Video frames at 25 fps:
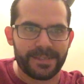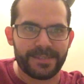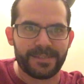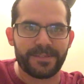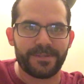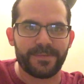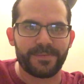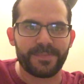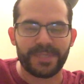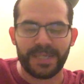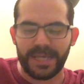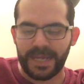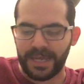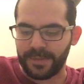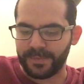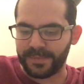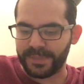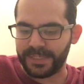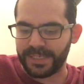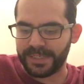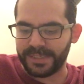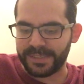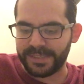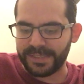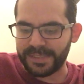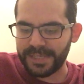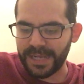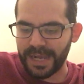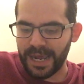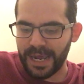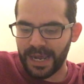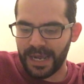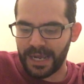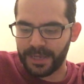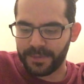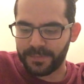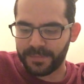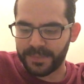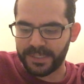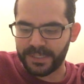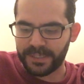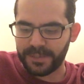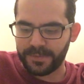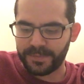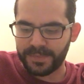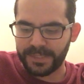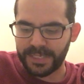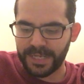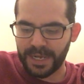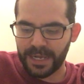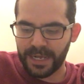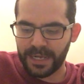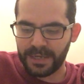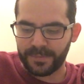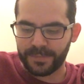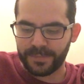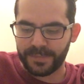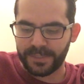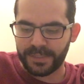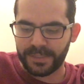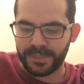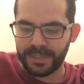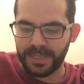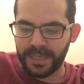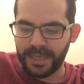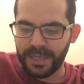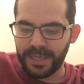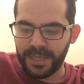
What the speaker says: sometimes it's time, sometimes